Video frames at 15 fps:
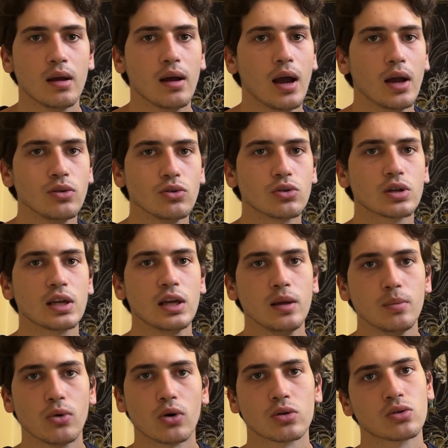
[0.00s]
and your
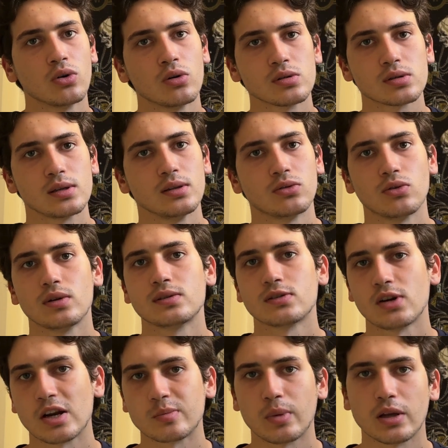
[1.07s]
keyboard turns into a
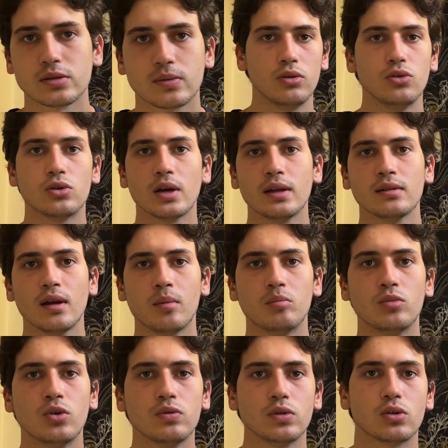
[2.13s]
trackpad. You can then
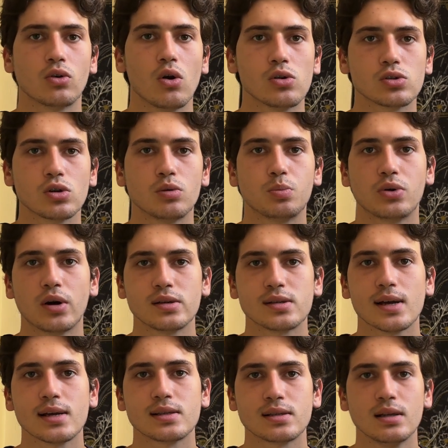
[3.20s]
move the cursor
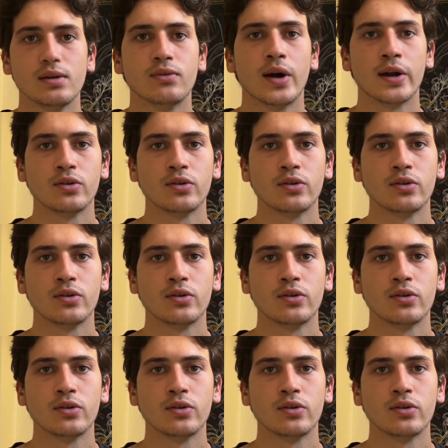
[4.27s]
precisely where